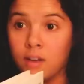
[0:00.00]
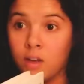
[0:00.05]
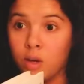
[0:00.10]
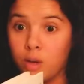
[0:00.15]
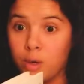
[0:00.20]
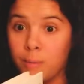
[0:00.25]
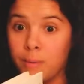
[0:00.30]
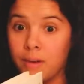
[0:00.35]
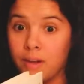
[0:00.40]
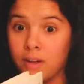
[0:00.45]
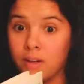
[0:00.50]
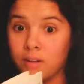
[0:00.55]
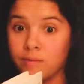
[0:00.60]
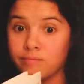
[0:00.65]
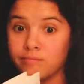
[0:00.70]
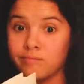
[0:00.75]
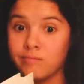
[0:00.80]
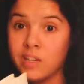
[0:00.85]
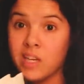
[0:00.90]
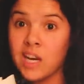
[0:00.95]
go to bed.
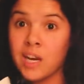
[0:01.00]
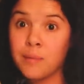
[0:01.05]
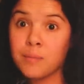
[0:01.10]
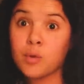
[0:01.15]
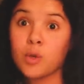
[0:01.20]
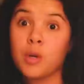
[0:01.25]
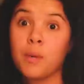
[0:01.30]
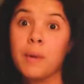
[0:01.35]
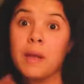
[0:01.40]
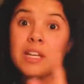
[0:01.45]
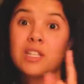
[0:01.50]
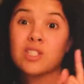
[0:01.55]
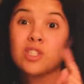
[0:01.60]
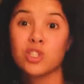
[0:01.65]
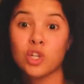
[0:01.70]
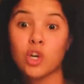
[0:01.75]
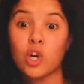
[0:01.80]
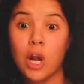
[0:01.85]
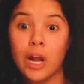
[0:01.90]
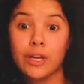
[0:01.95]
And I'm going to make
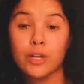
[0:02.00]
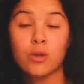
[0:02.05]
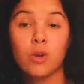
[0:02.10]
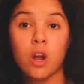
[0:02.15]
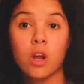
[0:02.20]
sure I do